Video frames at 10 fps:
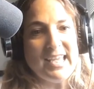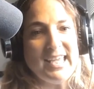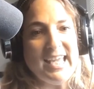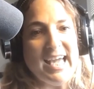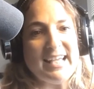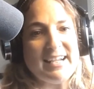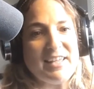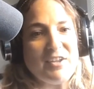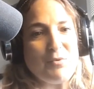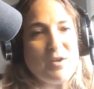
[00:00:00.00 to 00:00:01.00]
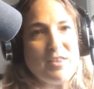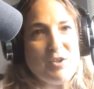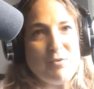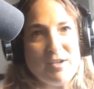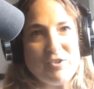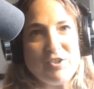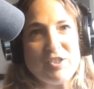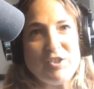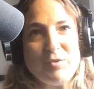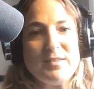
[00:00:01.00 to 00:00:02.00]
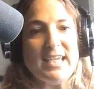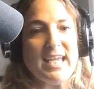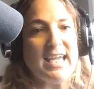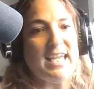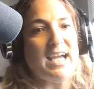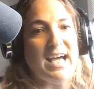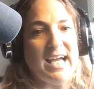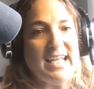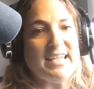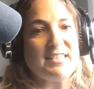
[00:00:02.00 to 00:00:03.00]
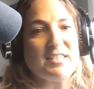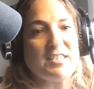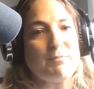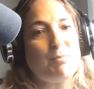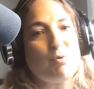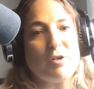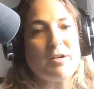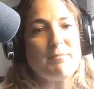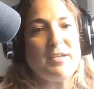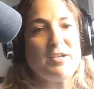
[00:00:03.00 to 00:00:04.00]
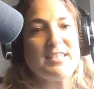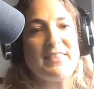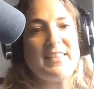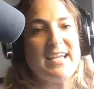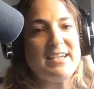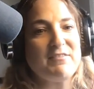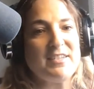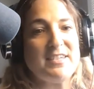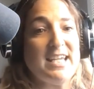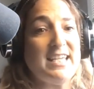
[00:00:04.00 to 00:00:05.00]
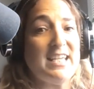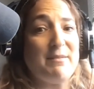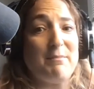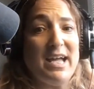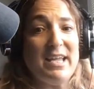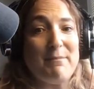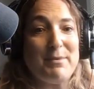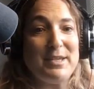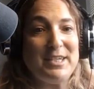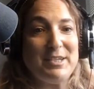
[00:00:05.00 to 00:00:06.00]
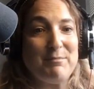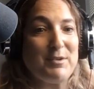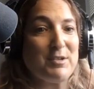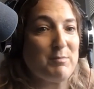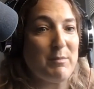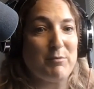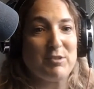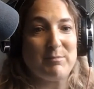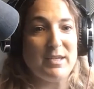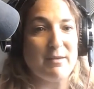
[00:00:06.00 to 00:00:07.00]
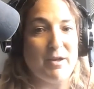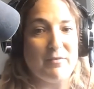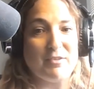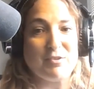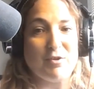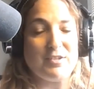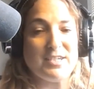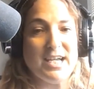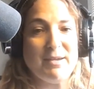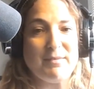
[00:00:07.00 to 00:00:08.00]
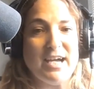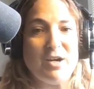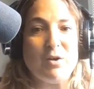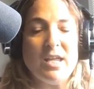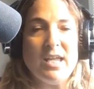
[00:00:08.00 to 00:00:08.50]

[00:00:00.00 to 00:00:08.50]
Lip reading: Yeah, and I like the way that you mentioned using AI as a support, because at the end of the day, in my opinion, because people speak about this all the time now,